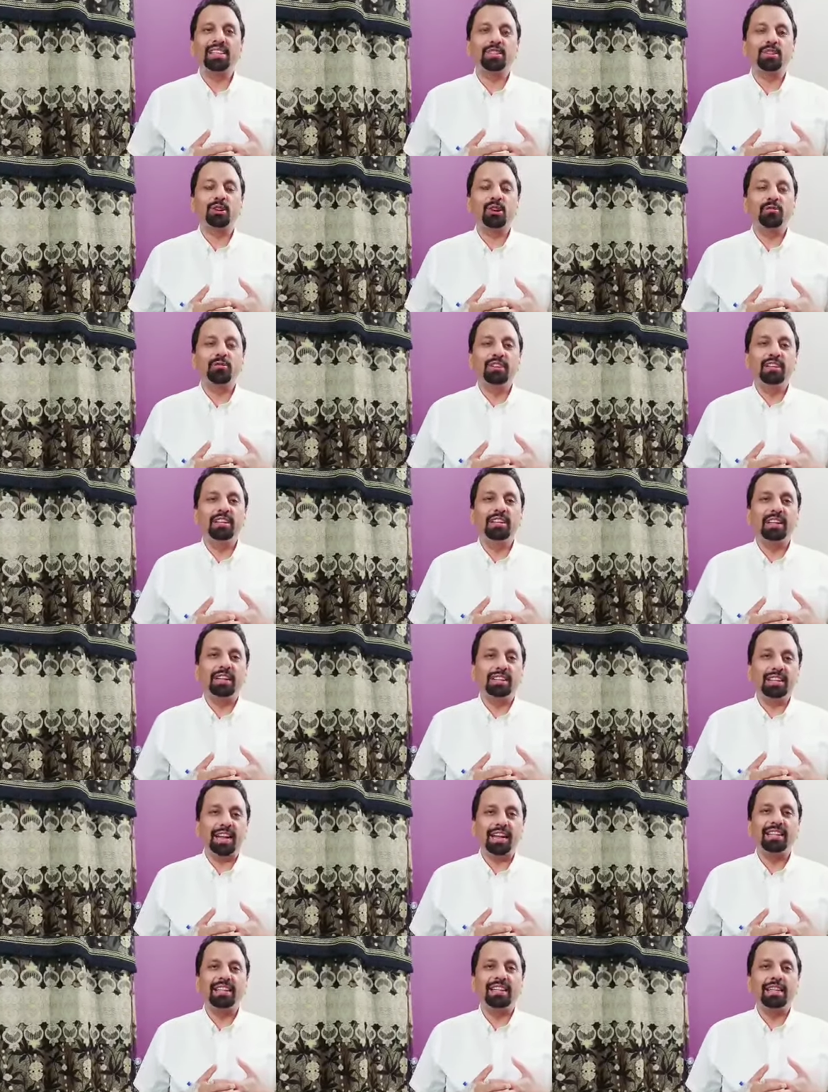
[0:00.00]

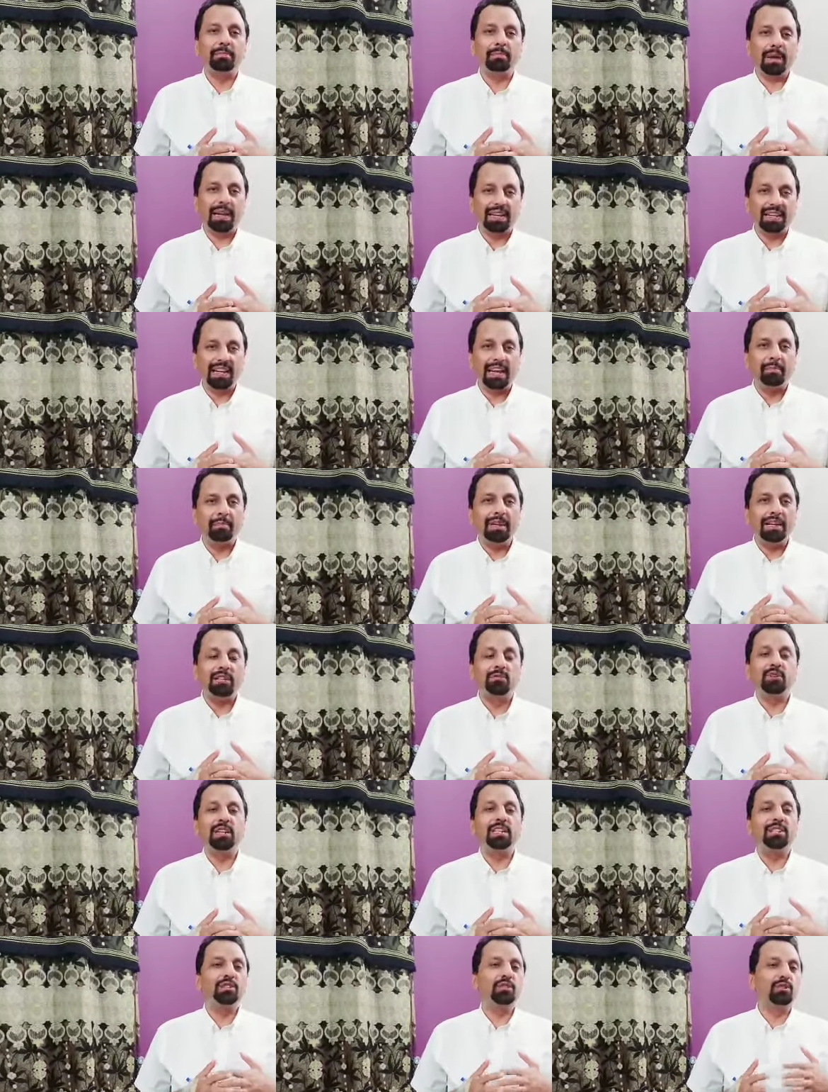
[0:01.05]
COVID-19 pandemic to
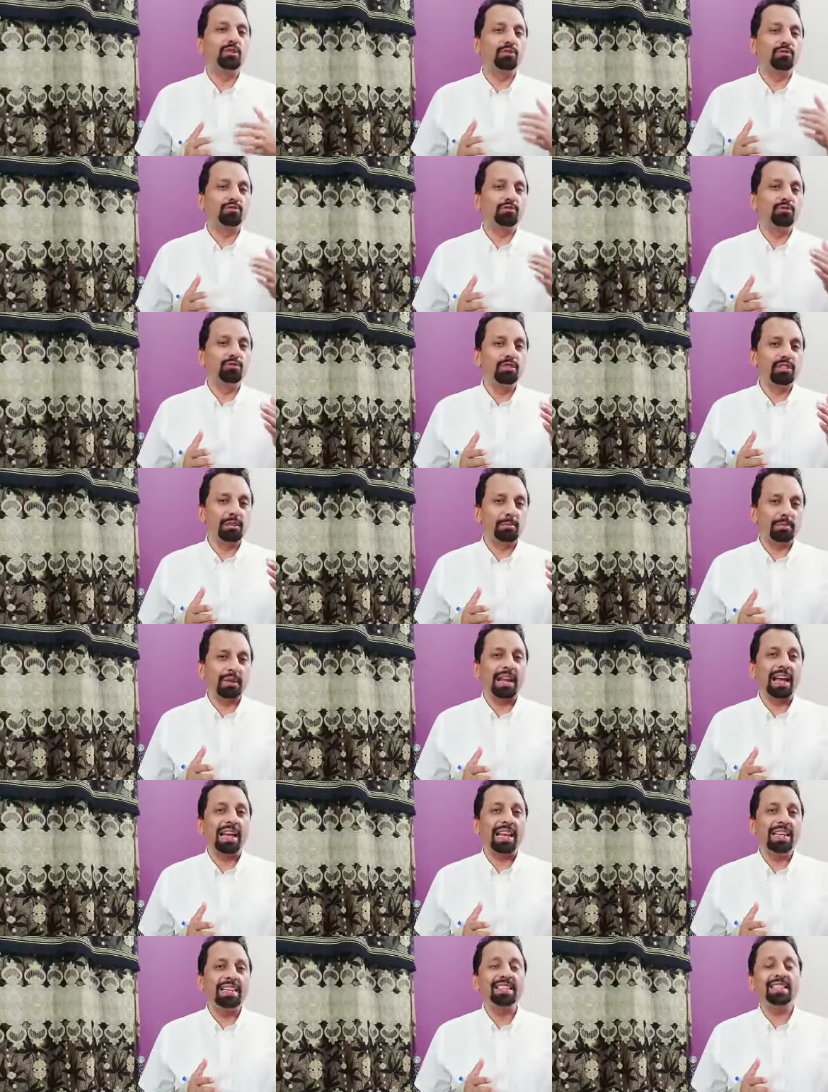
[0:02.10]
ensure food
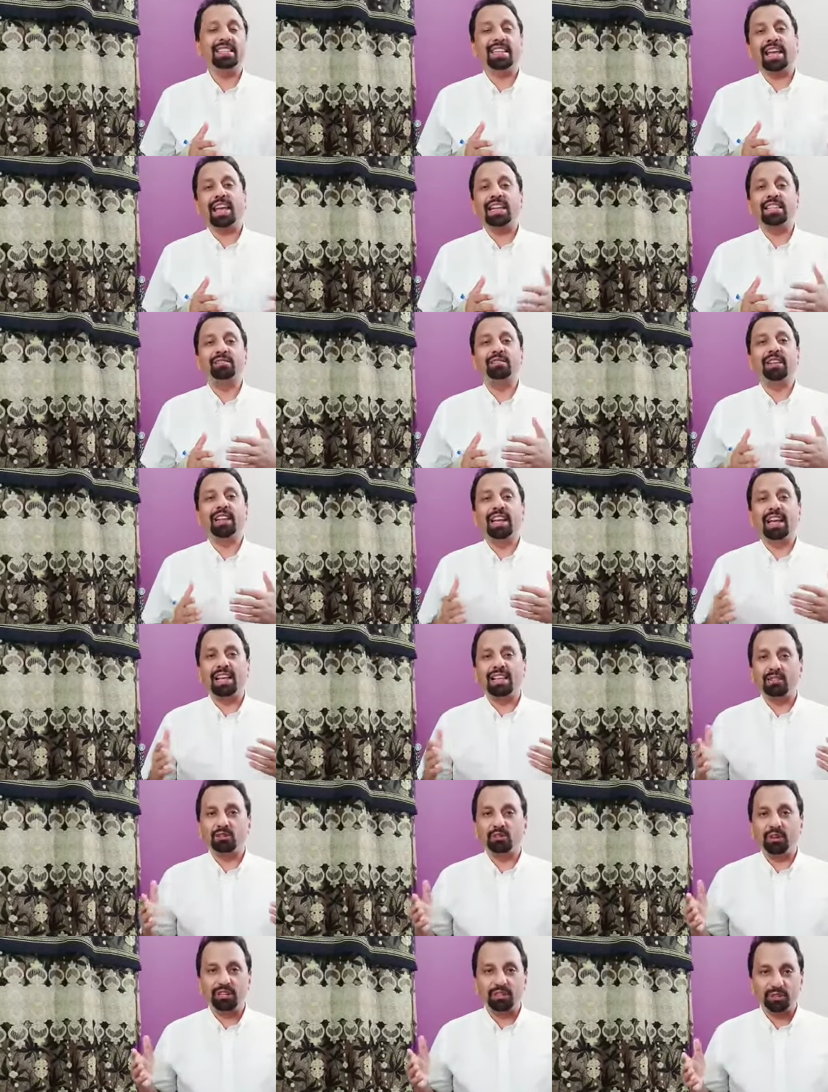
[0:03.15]
supplies as well as
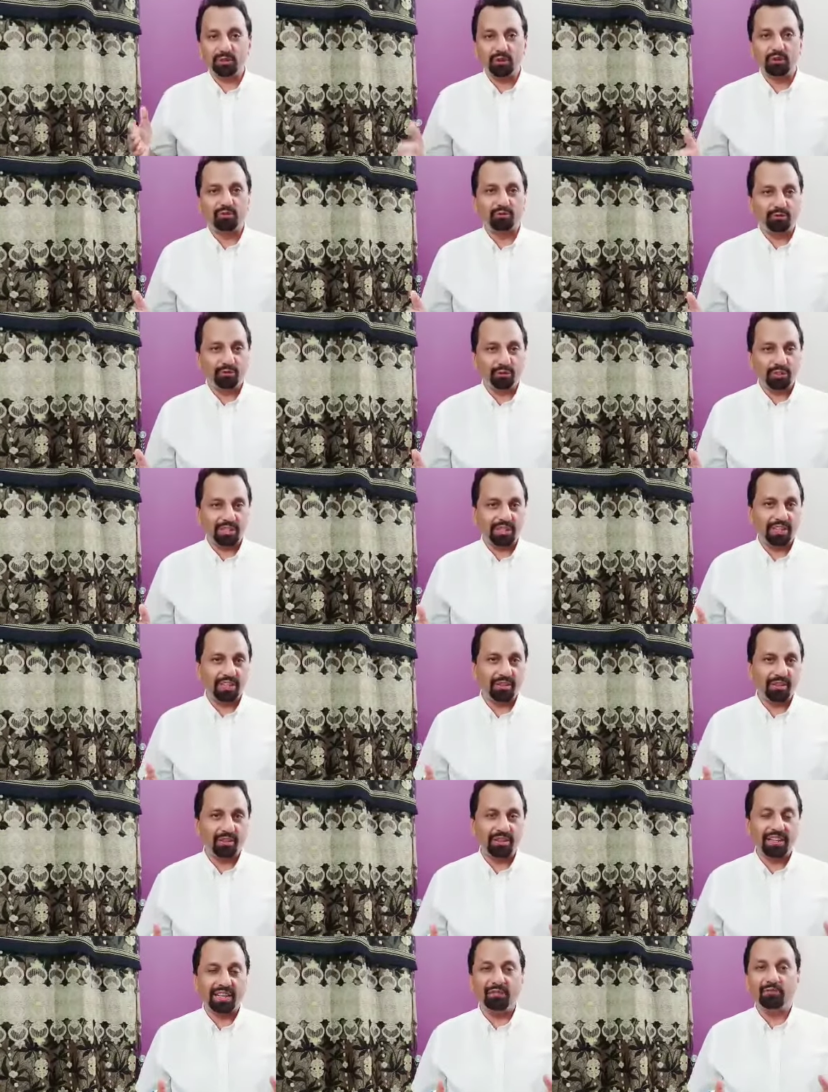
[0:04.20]
to ensure food
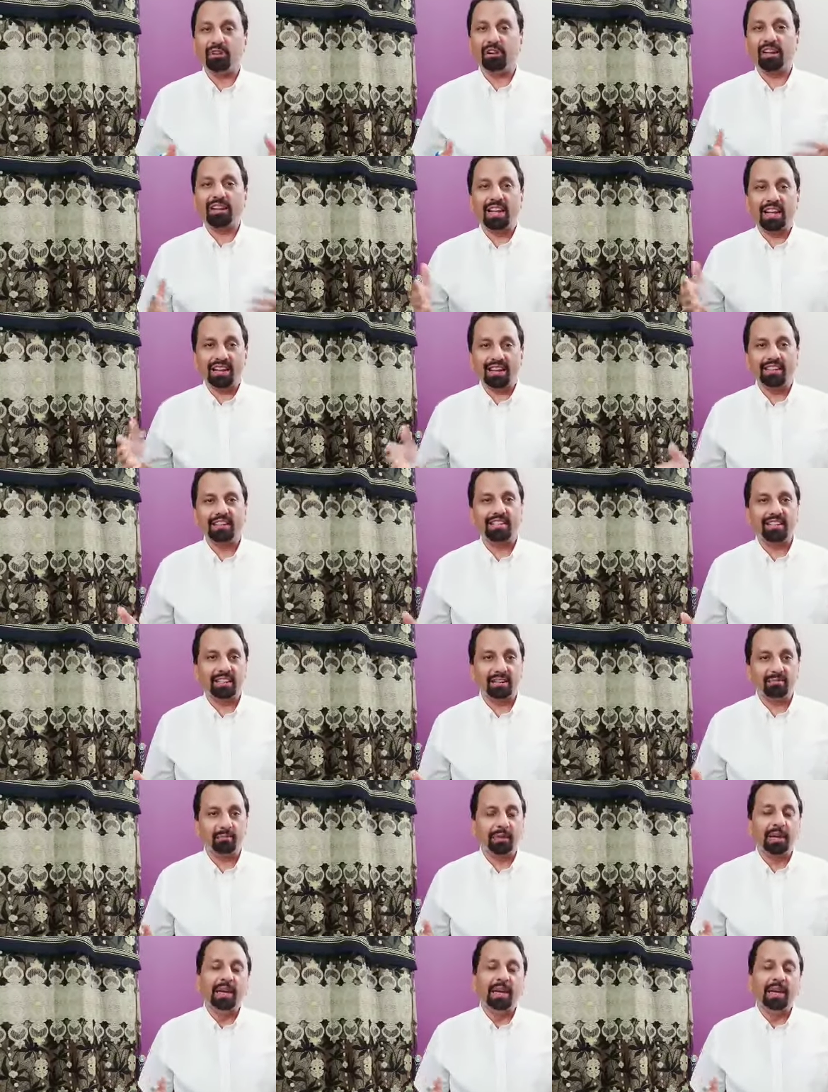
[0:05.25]
security for a longer term.